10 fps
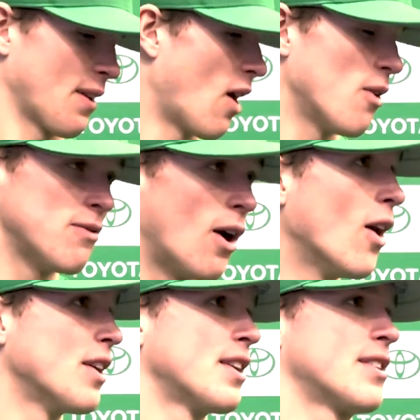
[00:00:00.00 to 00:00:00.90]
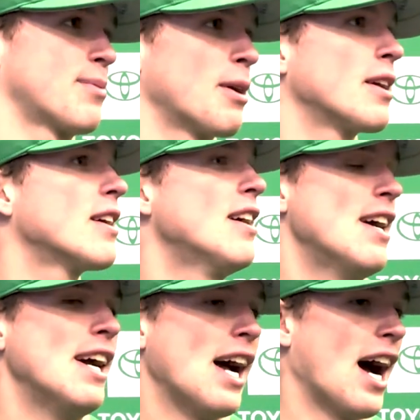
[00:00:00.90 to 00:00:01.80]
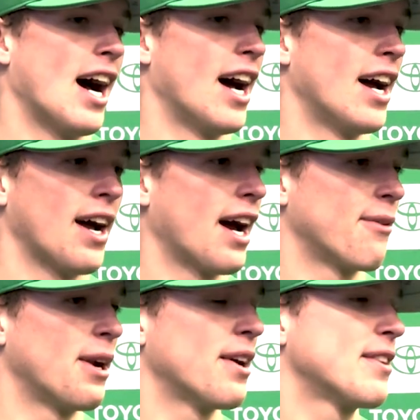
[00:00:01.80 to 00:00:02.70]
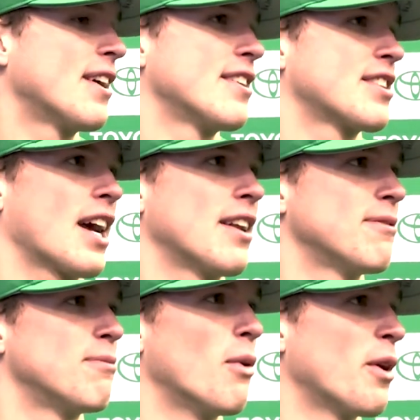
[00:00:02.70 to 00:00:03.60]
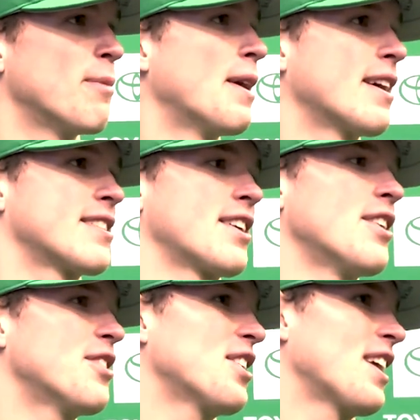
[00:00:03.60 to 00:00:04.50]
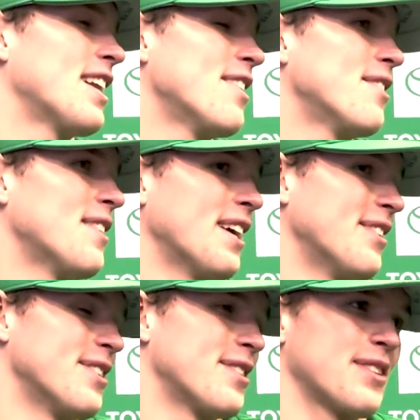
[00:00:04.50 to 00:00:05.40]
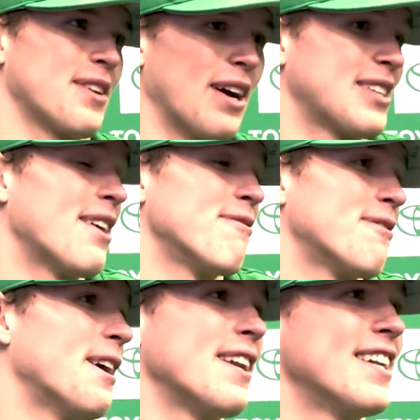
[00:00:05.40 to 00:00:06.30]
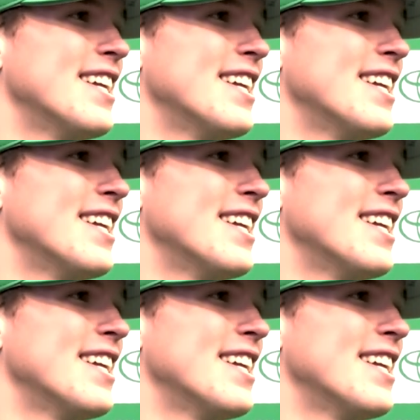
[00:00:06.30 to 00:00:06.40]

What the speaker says: all fall and spring. I went out there and just kind of worried about execution. I was having fun.